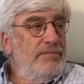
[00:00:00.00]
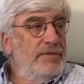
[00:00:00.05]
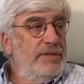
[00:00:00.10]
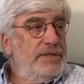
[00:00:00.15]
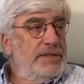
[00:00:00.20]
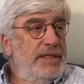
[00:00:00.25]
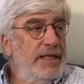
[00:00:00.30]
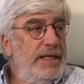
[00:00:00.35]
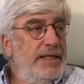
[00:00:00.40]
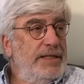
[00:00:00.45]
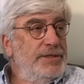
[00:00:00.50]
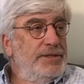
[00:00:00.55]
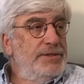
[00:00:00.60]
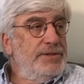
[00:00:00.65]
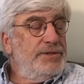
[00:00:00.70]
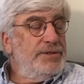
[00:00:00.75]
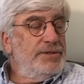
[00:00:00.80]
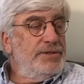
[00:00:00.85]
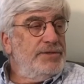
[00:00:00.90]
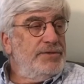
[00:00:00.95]
of the
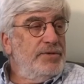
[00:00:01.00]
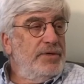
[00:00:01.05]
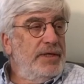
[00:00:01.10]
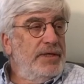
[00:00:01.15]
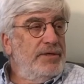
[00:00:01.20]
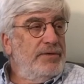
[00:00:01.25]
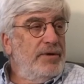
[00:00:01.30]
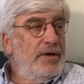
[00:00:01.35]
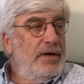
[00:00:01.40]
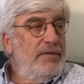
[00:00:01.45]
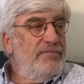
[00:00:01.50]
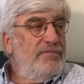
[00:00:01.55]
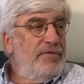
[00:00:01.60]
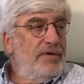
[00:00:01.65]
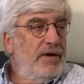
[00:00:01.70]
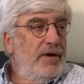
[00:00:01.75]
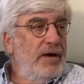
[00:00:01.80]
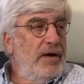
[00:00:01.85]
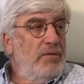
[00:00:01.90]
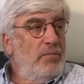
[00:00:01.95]
stages, and so I'd try and
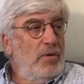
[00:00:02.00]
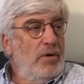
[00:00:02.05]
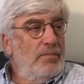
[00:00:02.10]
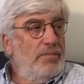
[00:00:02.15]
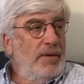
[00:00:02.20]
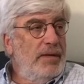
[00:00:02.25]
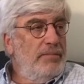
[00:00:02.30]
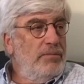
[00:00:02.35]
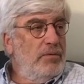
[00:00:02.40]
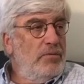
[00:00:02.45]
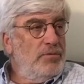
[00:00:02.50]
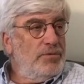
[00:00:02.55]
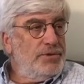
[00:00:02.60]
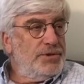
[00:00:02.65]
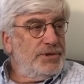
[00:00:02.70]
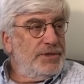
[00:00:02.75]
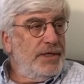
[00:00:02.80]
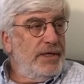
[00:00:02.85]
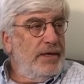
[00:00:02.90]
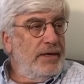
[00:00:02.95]
figure out where people were
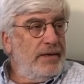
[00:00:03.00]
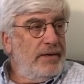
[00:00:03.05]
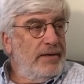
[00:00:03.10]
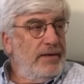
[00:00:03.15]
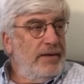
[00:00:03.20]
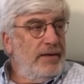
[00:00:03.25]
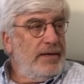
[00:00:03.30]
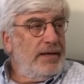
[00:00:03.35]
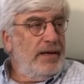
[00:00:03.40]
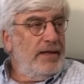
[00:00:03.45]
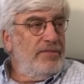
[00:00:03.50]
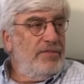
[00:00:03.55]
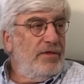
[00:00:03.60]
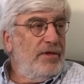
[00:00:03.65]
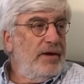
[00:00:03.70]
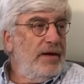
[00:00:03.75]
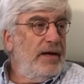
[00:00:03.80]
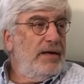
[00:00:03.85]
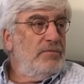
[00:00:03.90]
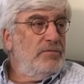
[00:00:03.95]
stuck, like I
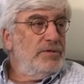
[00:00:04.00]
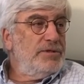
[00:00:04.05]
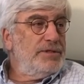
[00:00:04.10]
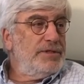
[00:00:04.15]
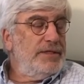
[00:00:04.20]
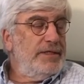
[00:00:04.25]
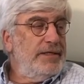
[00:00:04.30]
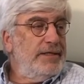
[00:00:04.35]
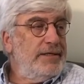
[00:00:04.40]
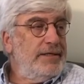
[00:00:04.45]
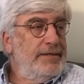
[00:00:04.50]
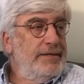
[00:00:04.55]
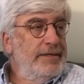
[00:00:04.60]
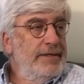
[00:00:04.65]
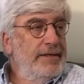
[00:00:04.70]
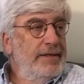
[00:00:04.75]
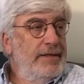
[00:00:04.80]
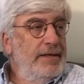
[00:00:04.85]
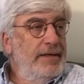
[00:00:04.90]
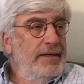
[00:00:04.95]
thought I was stuck.
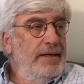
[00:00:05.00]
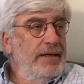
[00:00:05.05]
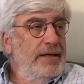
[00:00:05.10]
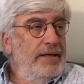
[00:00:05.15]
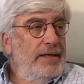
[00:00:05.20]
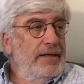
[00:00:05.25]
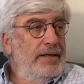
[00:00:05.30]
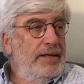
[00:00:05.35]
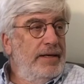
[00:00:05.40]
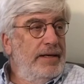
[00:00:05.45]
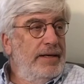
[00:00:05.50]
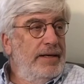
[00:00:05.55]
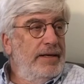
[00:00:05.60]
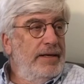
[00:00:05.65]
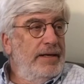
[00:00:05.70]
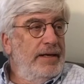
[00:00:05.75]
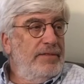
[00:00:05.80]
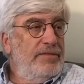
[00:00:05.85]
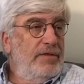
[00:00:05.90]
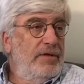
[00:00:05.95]

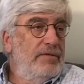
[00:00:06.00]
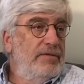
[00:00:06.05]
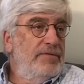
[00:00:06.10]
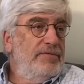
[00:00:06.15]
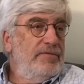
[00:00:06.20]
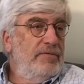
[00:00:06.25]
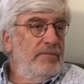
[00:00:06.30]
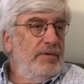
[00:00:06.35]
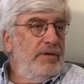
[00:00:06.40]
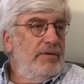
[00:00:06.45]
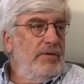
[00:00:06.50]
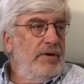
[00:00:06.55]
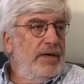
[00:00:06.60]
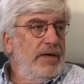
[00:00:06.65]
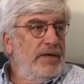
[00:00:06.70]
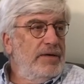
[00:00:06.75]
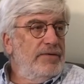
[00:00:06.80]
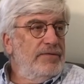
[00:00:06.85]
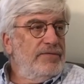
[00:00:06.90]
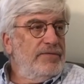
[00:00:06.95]
And I thought this will be
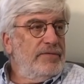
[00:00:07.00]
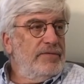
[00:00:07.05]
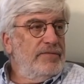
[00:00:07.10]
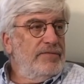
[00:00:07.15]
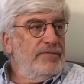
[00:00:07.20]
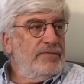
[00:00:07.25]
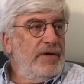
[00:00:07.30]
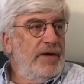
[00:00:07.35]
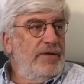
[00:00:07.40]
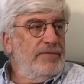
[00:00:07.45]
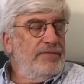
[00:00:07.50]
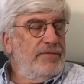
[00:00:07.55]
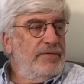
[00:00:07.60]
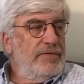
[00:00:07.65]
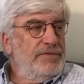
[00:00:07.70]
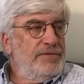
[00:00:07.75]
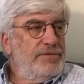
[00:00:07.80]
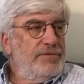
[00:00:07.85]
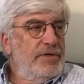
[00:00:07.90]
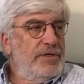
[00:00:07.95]
great because Scott's
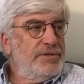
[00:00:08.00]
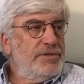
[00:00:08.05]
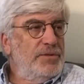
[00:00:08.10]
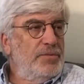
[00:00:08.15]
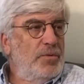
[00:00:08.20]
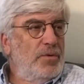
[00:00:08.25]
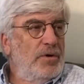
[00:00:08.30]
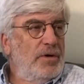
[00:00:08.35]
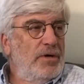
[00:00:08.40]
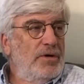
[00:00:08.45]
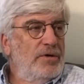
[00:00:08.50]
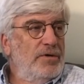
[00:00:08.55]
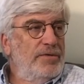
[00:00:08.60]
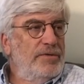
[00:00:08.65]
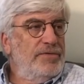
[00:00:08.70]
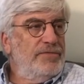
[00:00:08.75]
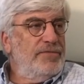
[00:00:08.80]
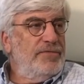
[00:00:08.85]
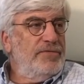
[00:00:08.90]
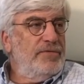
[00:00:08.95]
a construction worker,
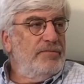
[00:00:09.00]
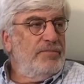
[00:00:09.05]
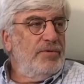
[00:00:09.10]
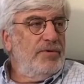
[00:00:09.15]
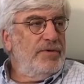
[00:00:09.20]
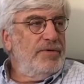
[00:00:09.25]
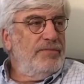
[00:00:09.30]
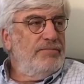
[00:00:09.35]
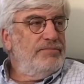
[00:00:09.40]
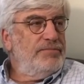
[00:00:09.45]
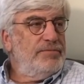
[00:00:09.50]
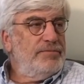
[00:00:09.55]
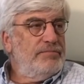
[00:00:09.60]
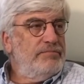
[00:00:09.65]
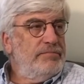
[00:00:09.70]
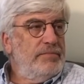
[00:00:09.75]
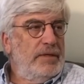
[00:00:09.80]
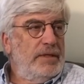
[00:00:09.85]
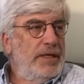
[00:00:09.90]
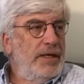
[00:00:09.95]
and this is a pretty
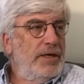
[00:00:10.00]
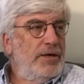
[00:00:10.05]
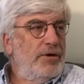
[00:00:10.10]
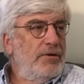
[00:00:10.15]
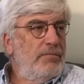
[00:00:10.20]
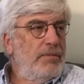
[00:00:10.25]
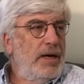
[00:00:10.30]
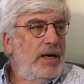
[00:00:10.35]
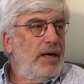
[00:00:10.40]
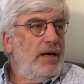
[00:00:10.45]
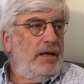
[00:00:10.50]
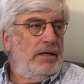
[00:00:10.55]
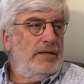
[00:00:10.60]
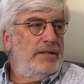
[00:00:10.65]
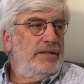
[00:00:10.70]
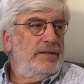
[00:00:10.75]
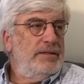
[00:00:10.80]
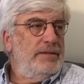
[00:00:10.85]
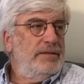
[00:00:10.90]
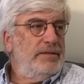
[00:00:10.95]
linear model.
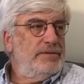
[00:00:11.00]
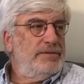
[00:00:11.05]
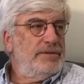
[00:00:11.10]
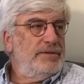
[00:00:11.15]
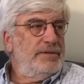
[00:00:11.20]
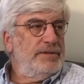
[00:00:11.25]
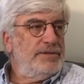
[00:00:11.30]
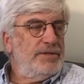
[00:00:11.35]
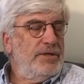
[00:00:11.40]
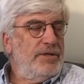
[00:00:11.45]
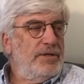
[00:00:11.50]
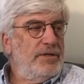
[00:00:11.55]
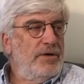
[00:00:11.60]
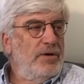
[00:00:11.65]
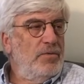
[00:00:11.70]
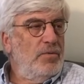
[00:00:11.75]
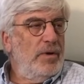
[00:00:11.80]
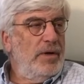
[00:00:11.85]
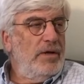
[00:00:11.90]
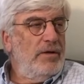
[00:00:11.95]
This ought to
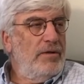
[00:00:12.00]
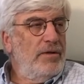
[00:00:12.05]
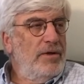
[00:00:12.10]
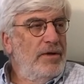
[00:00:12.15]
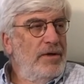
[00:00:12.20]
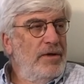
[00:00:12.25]
go well.